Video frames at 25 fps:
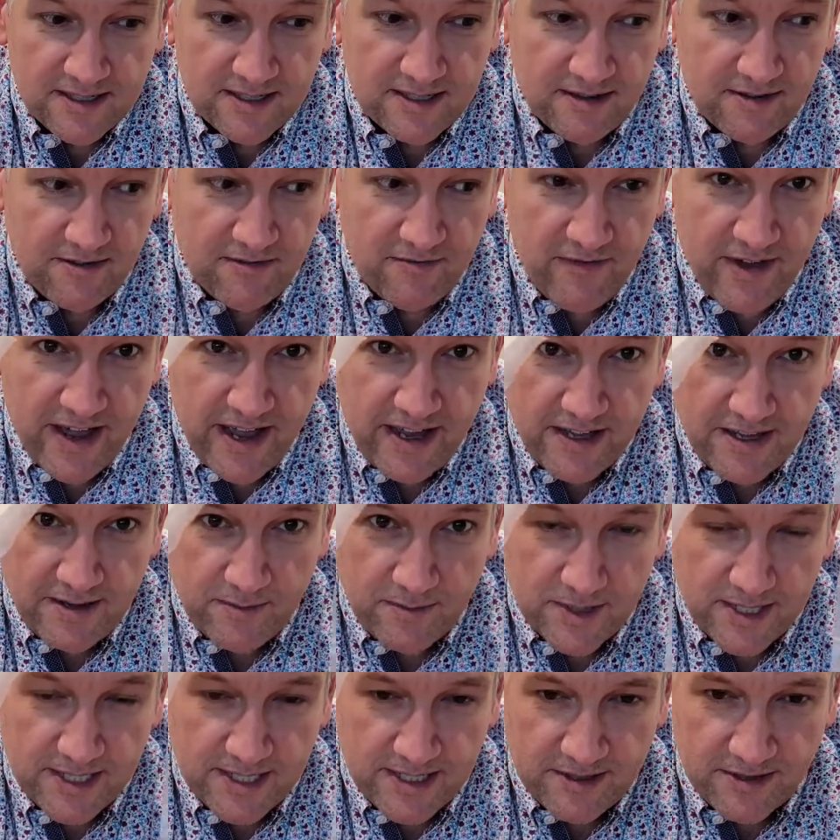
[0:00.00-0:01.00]
so I
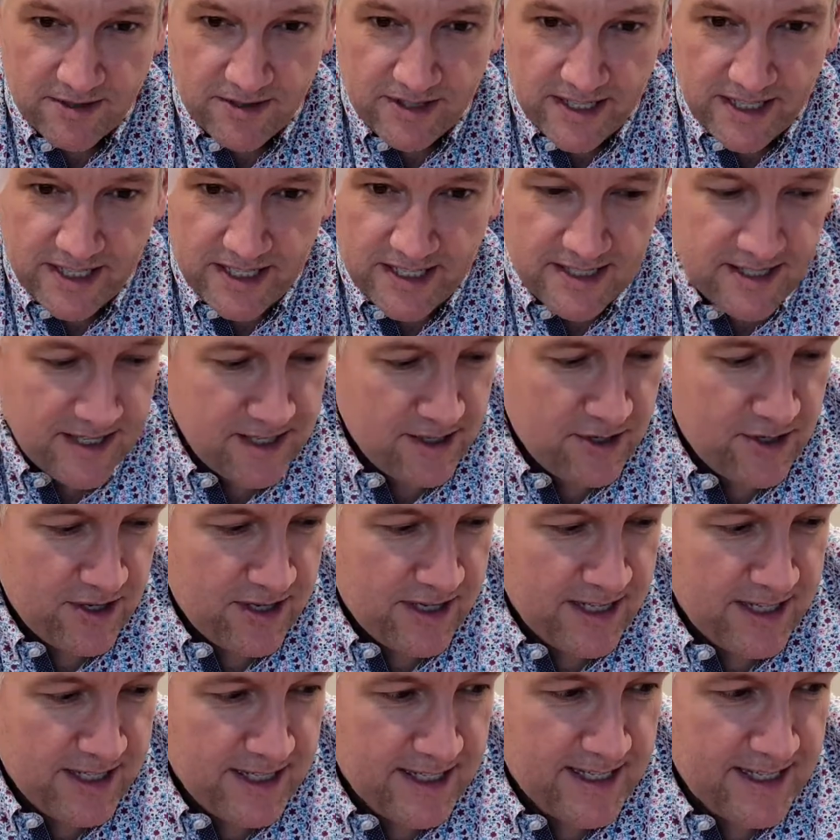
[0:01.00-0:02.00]
vacuum sealed these to
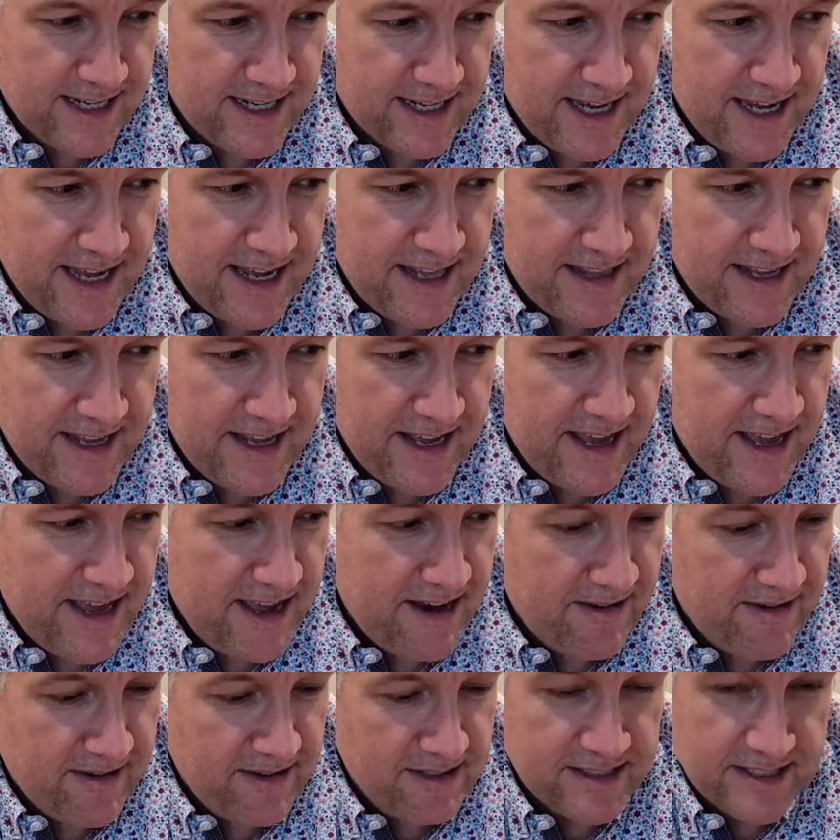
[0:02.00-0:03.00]
try and suck out the
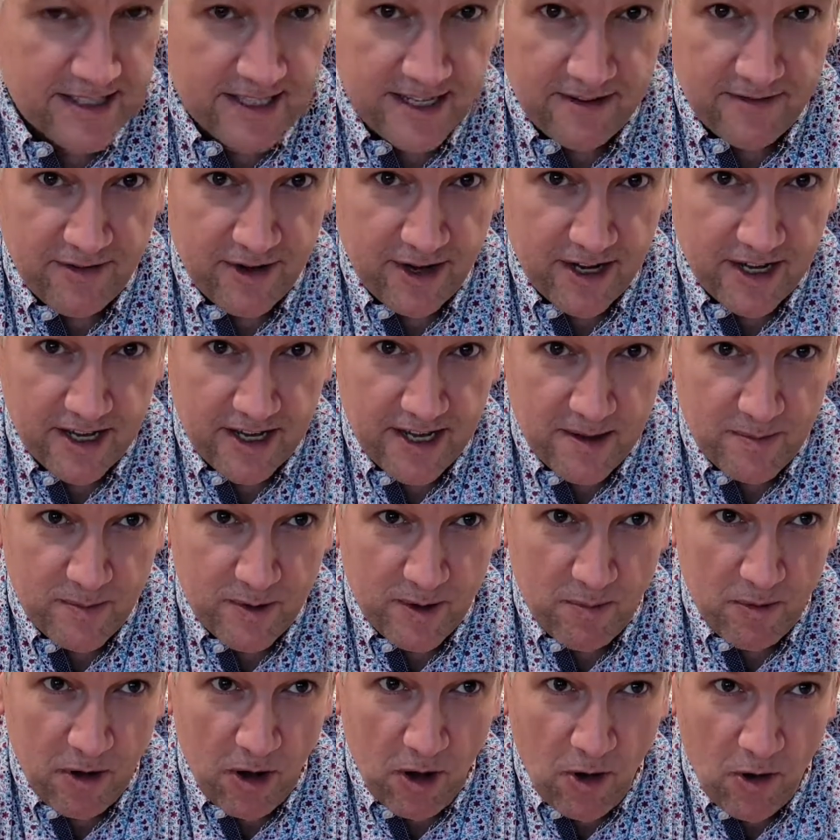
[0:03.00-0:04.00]
air and see if I can keep
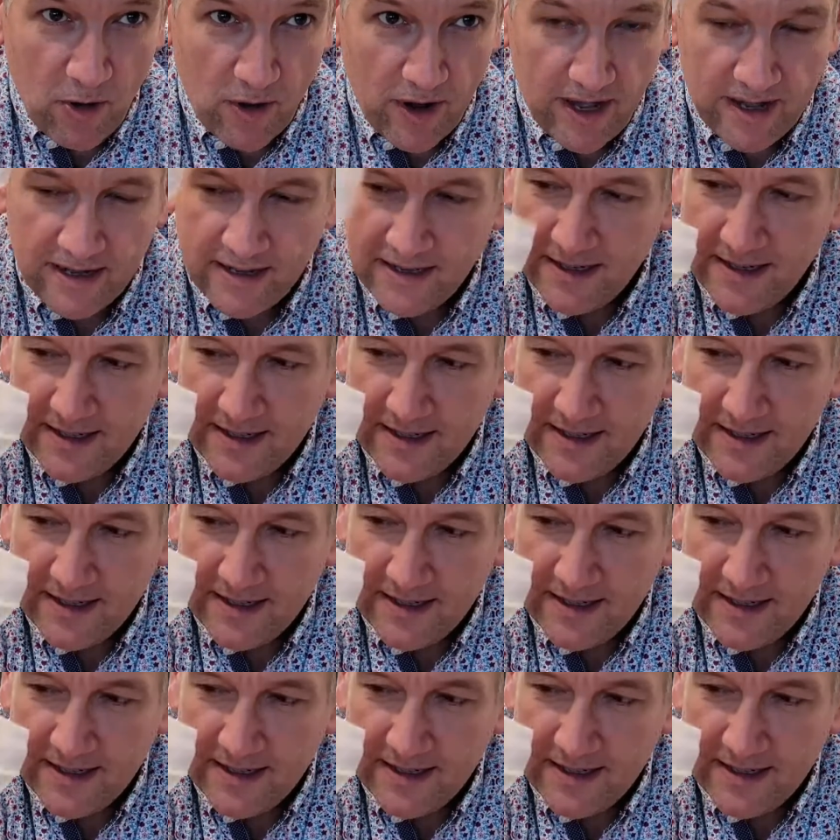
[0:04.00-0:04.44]
them longer.